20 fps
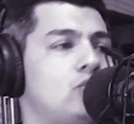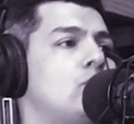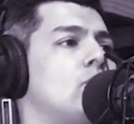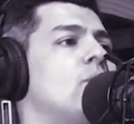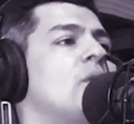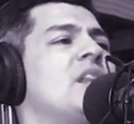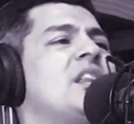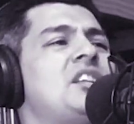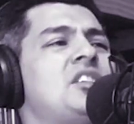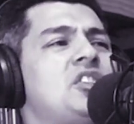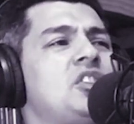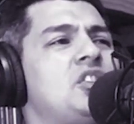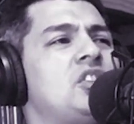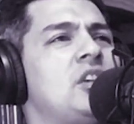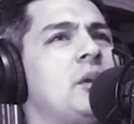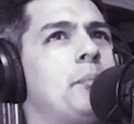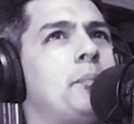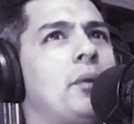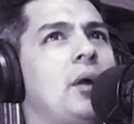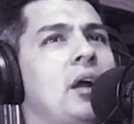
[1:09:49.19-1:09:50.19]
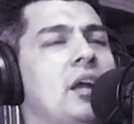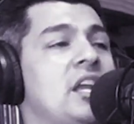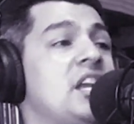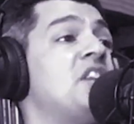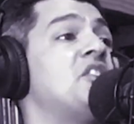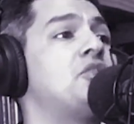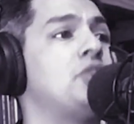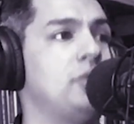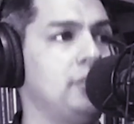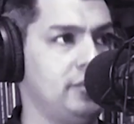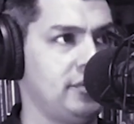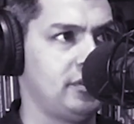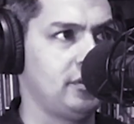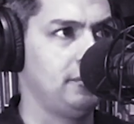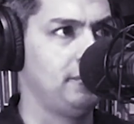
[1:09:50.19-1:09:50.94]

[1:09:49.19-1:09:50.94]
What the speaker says: relationship issues.